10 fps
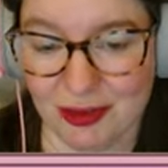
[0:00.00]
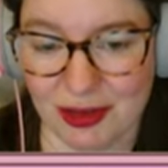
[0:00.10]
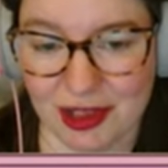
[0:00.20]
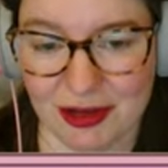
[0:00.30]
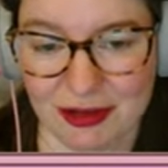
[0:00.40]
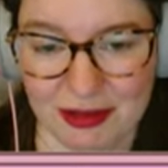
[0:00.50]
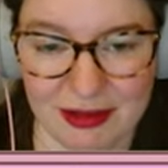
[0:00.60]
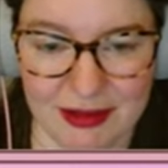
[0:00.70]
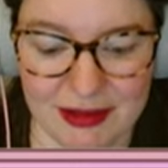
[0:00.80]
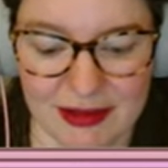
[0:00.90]
So,
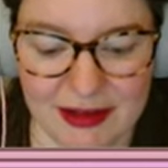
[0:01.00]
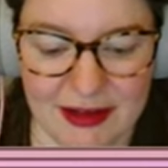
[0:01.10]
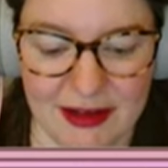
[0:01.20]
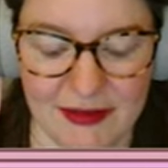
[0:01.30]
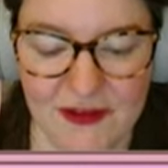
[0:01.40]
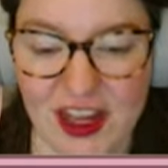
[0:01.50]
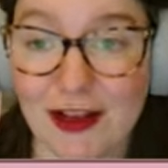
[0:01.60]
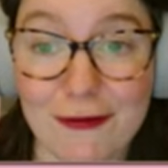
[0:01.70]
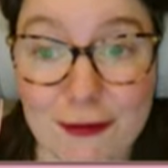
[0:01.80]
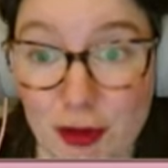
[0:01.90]
feel
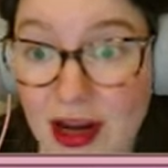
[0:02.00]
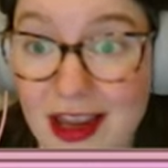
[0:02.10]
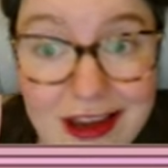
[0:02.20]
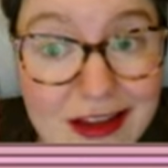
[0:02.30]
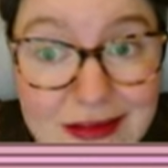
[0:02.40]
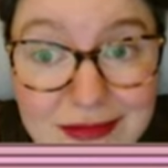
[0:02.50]
free.